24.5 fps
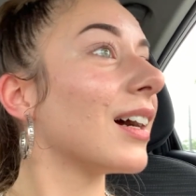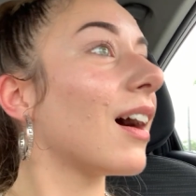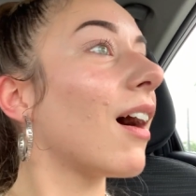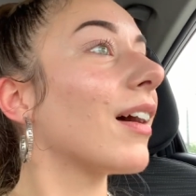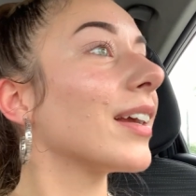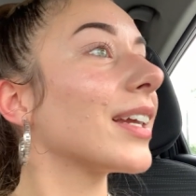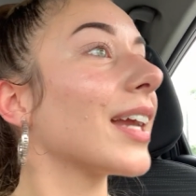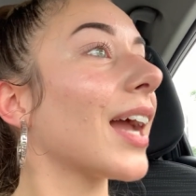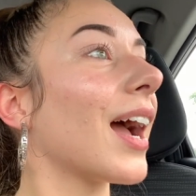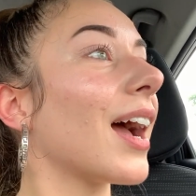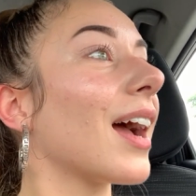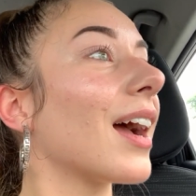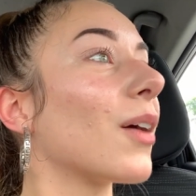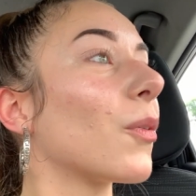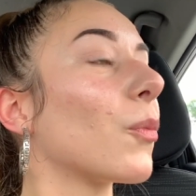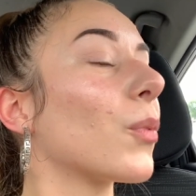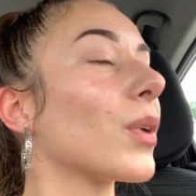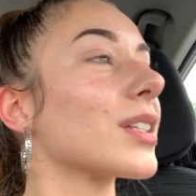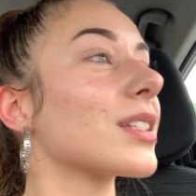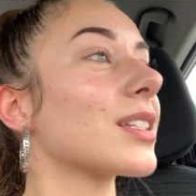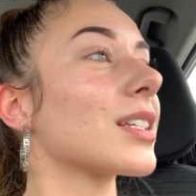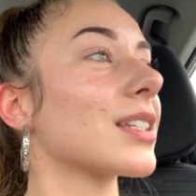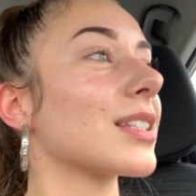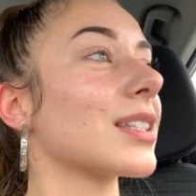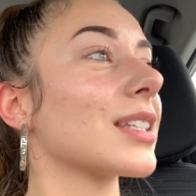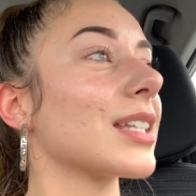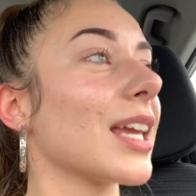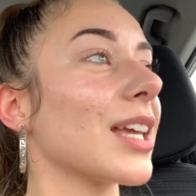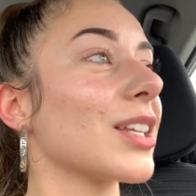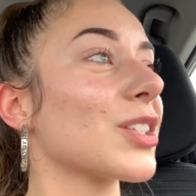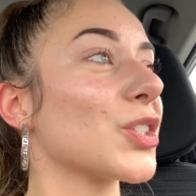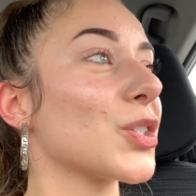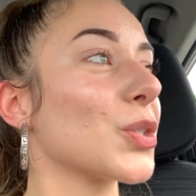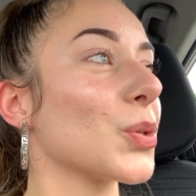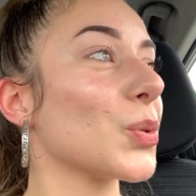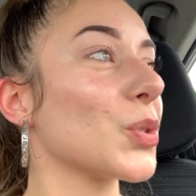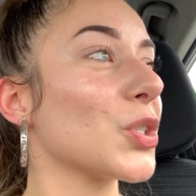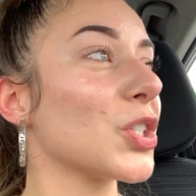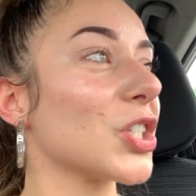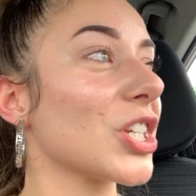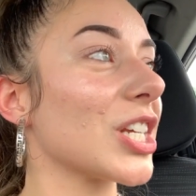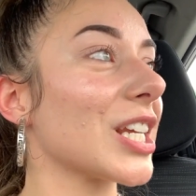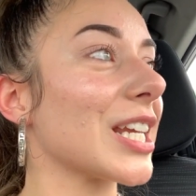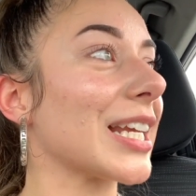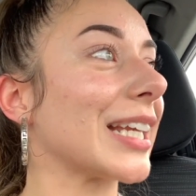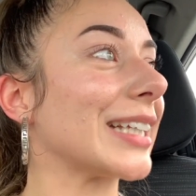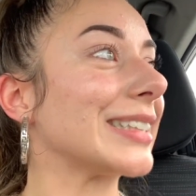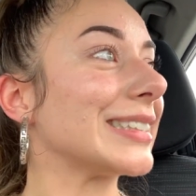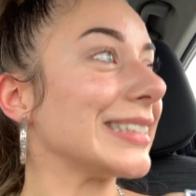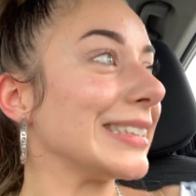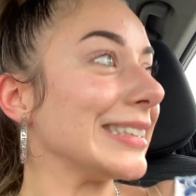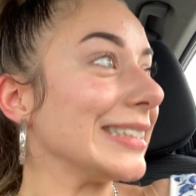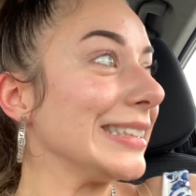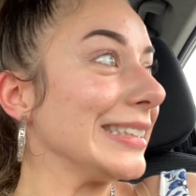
Oh, yeah, 168 sushi.